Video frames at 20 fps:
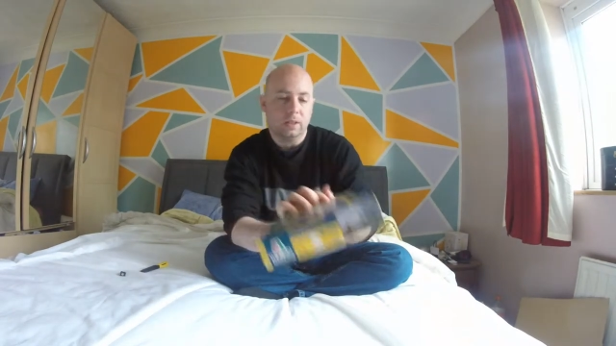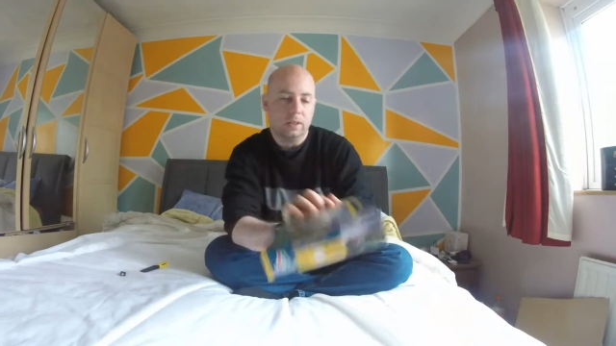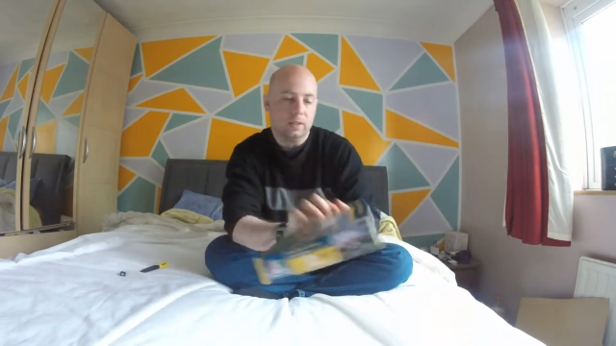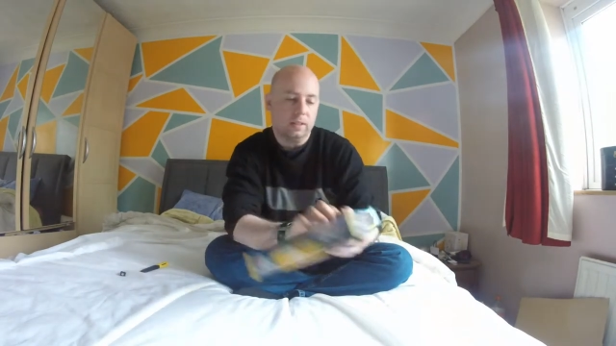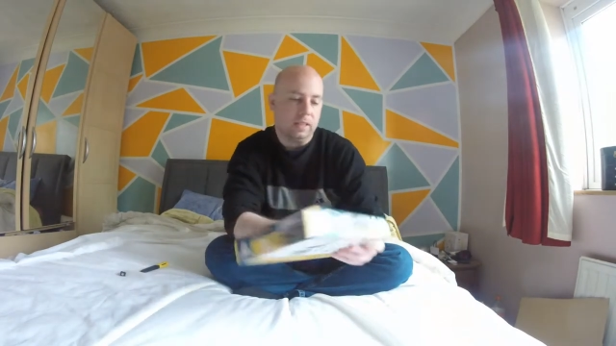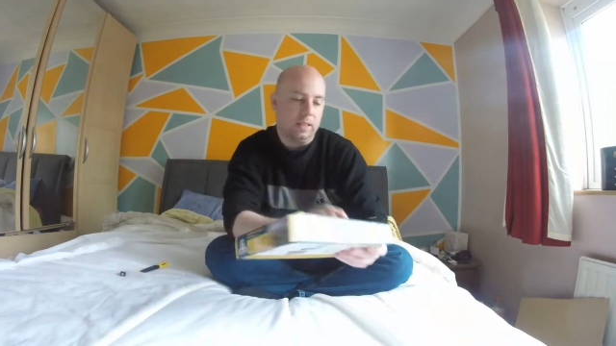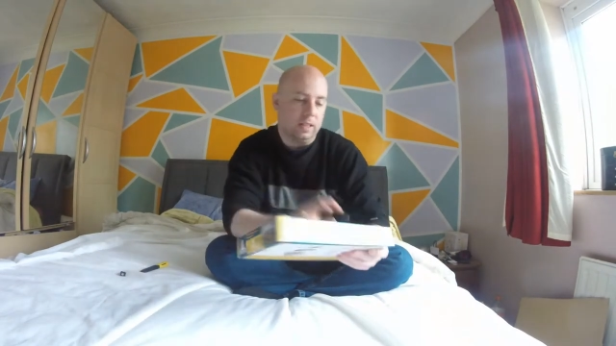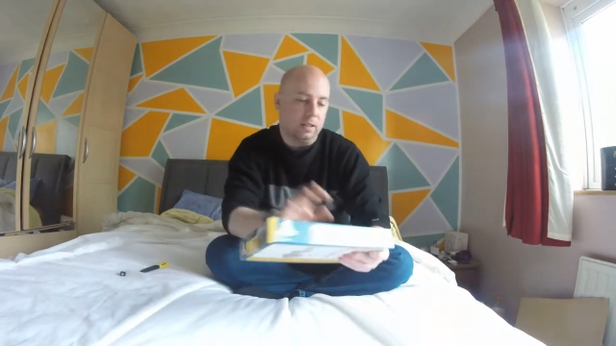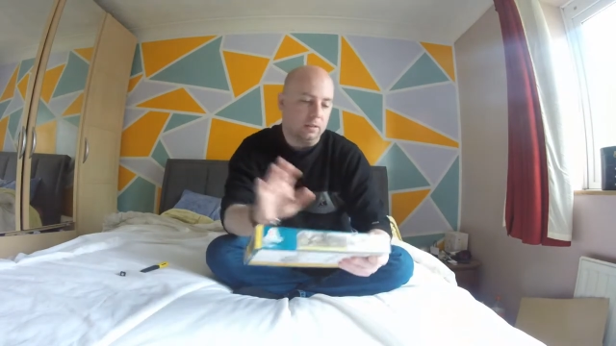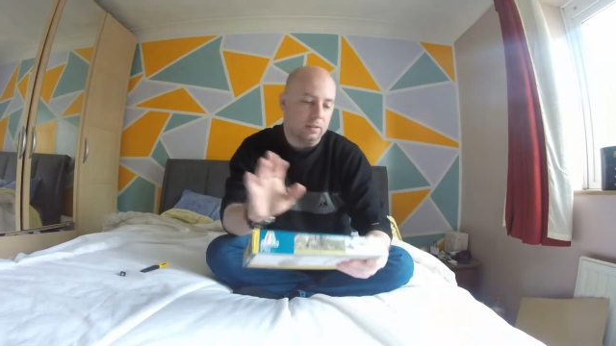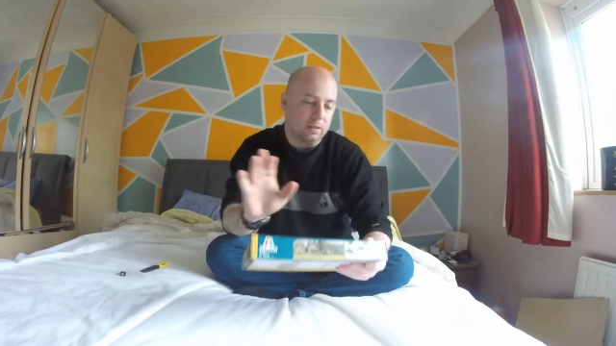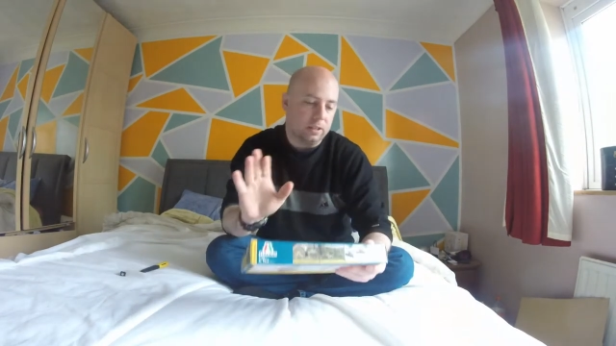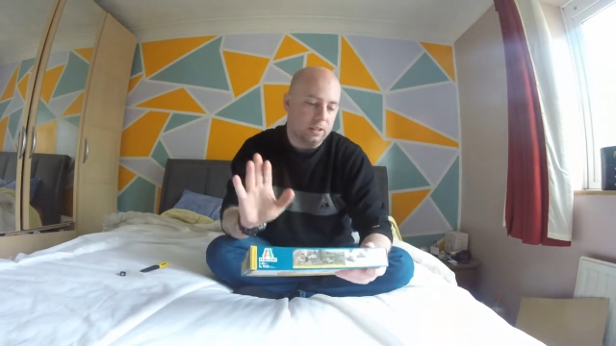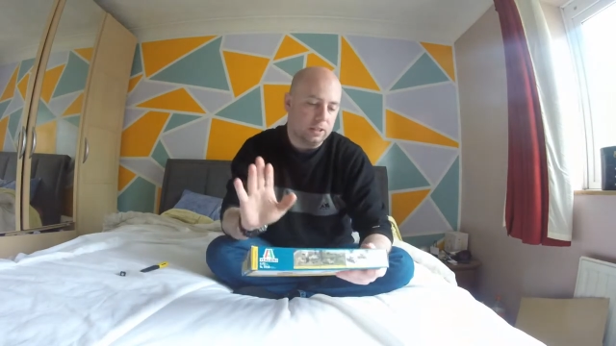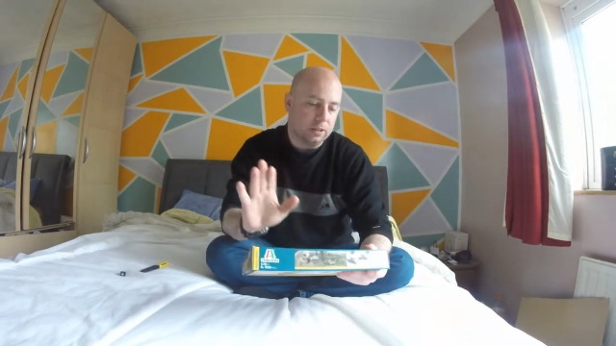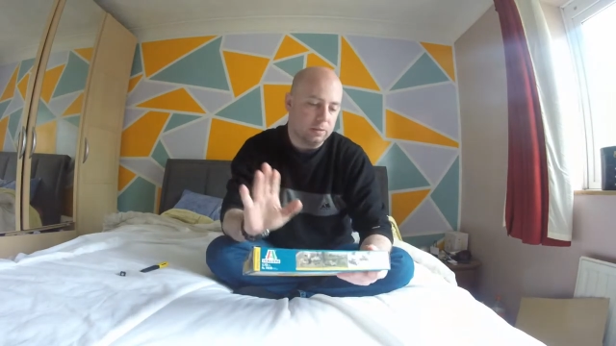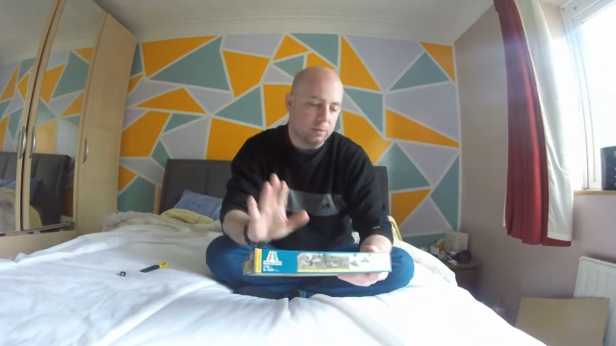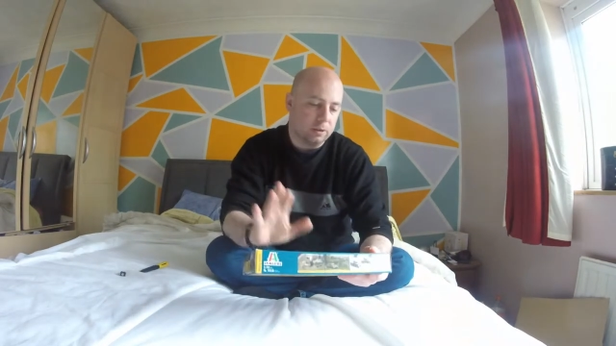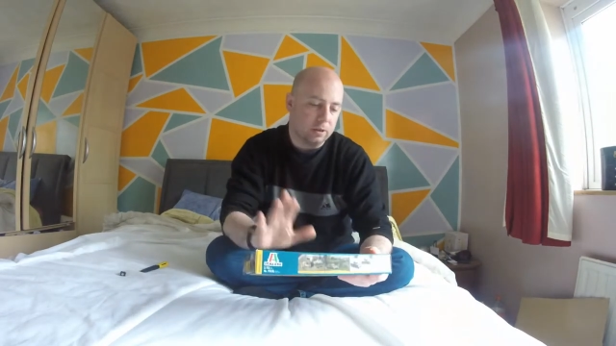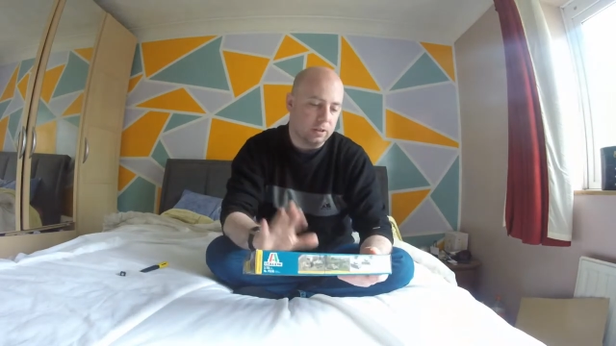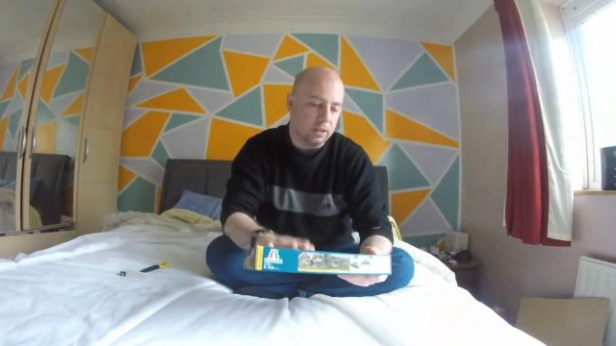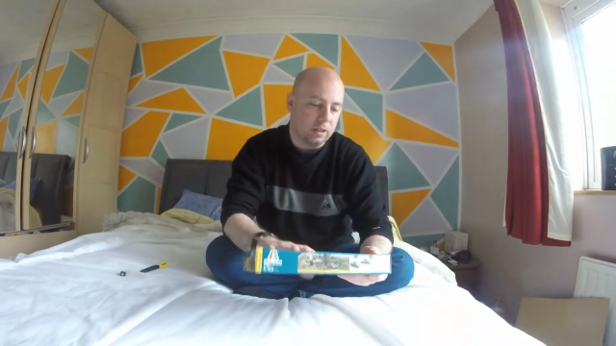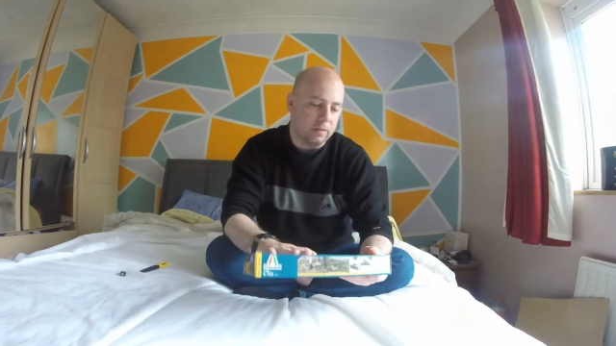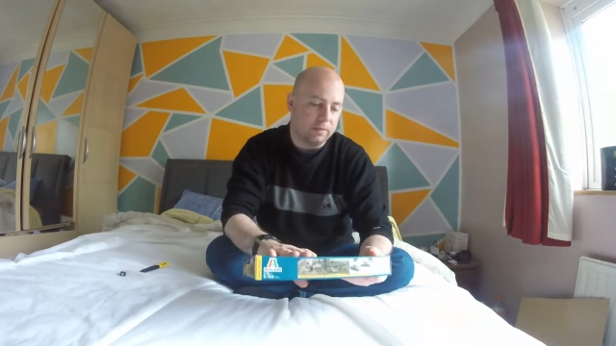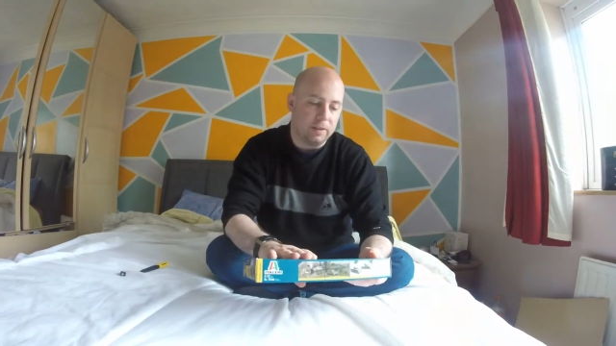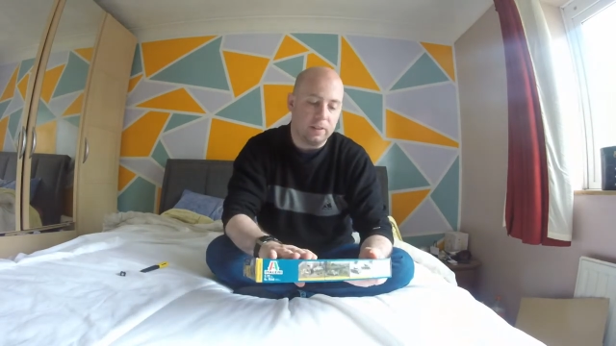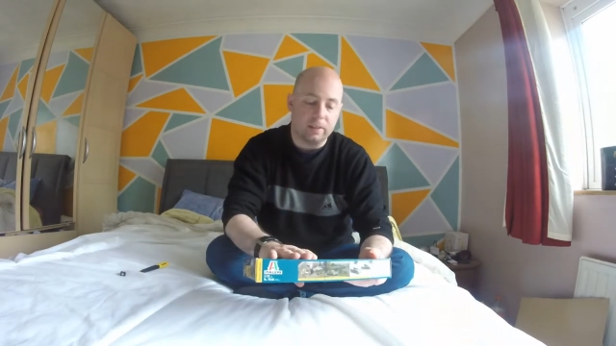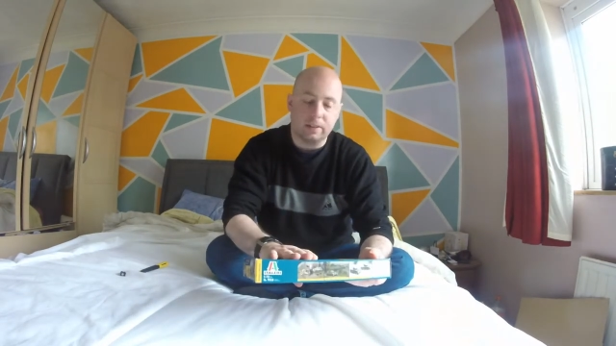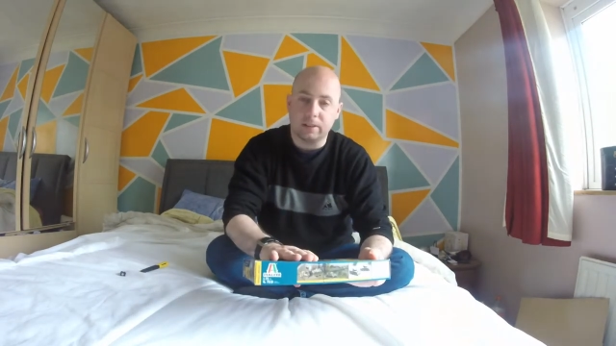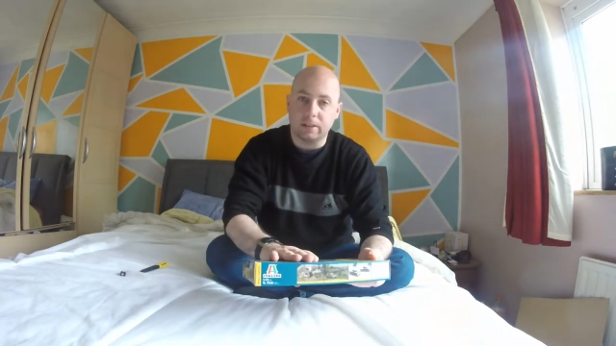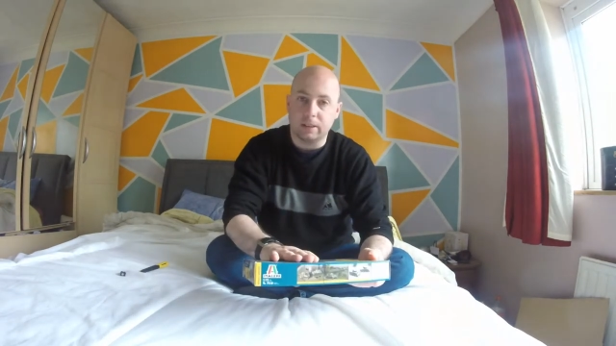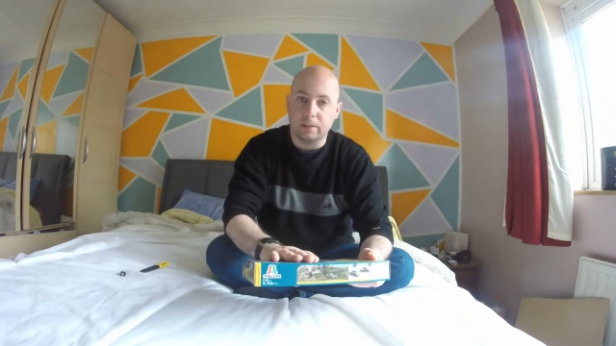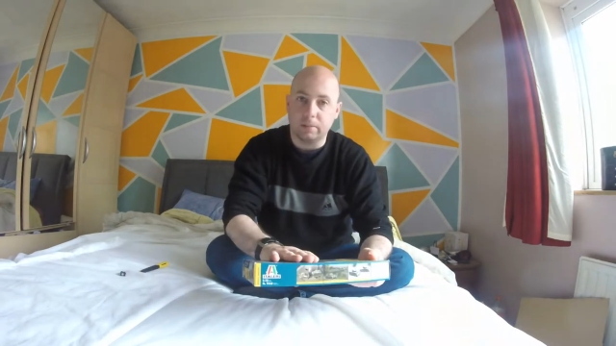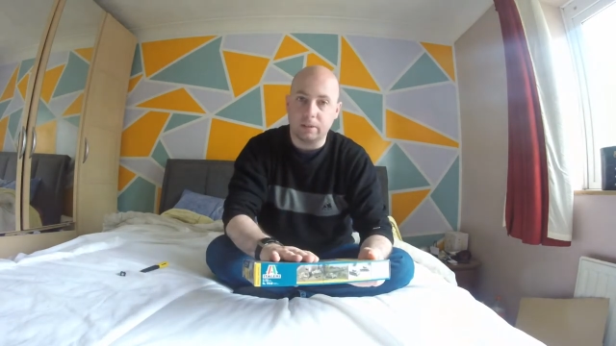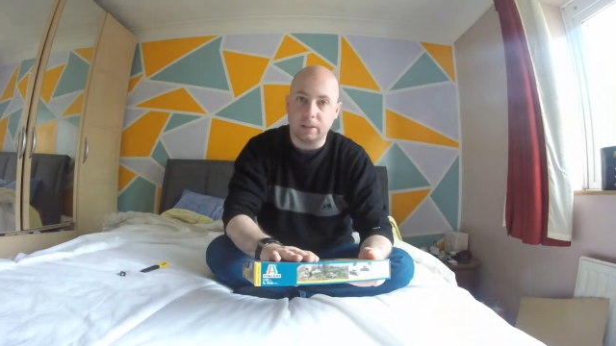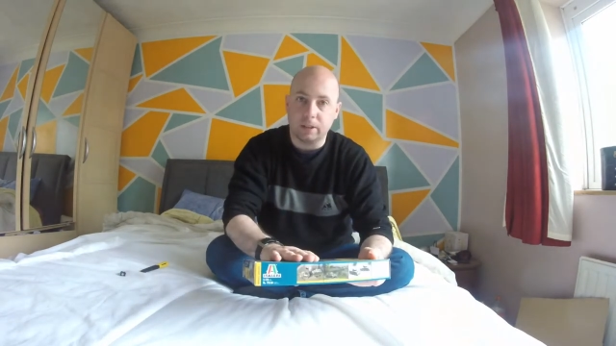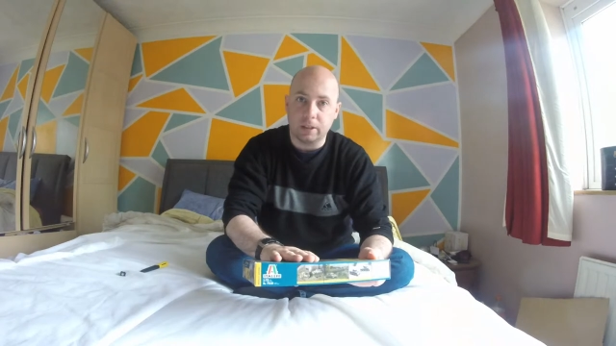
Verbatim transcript: Now this is one of their fast assembly